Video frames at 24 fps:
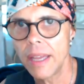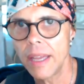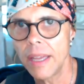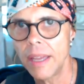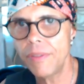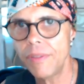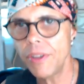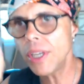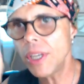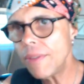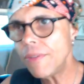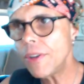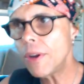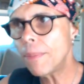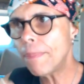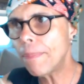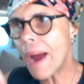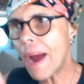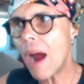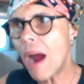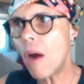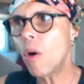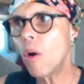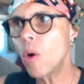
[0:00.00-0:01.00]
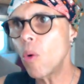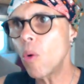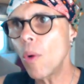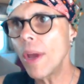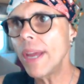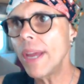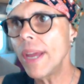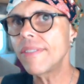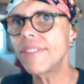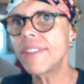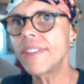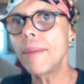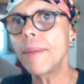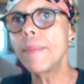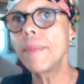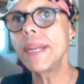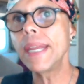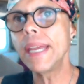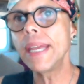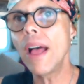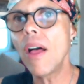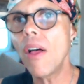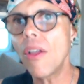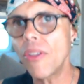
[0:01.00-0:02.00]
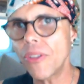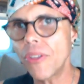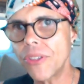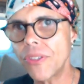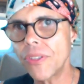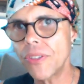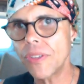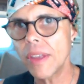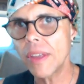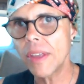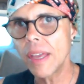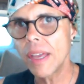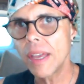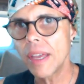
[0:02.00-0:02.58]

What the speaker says: If you give your power away to somebody else,